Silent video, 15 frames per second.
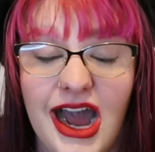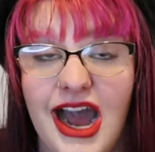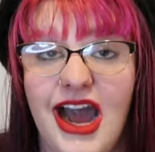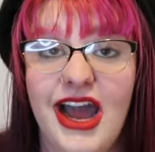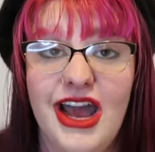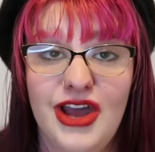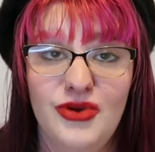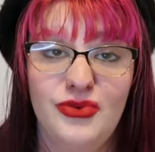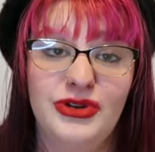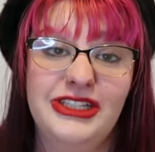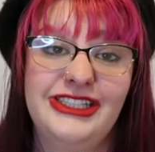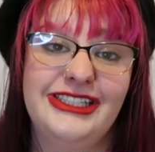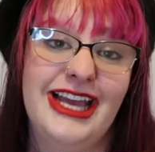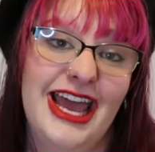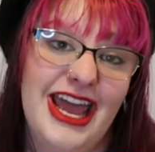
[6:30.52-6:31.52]
I
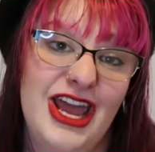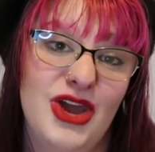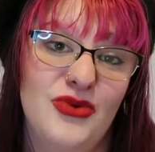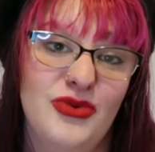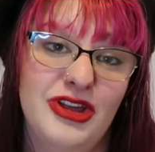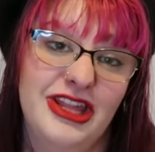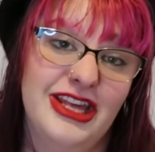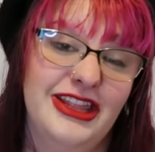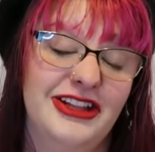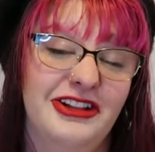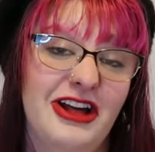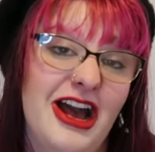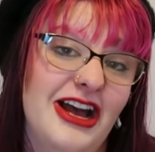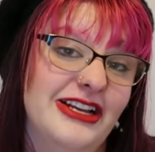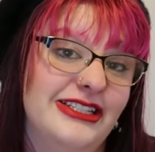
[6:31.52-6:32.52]
would say within the
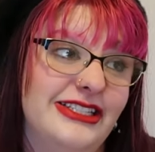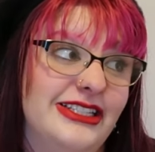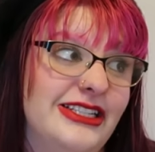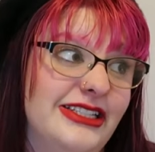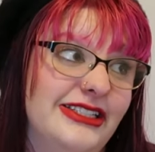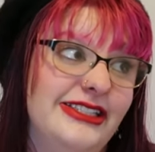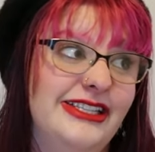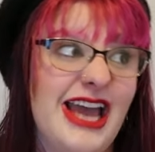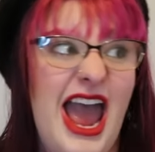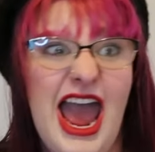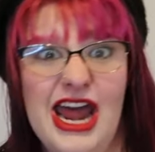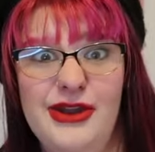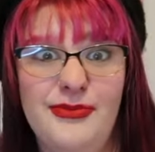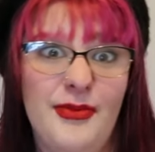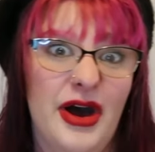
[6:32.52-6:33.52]
last
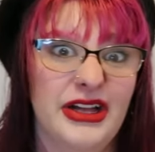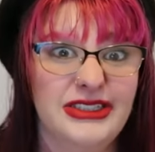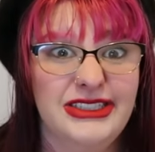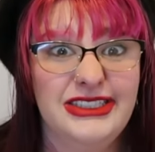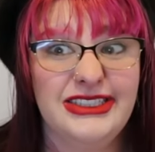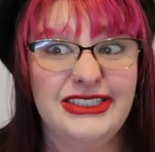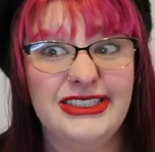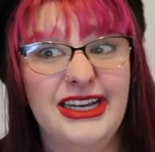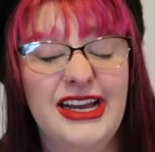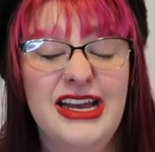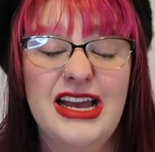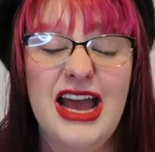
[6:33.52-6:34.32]
10 months,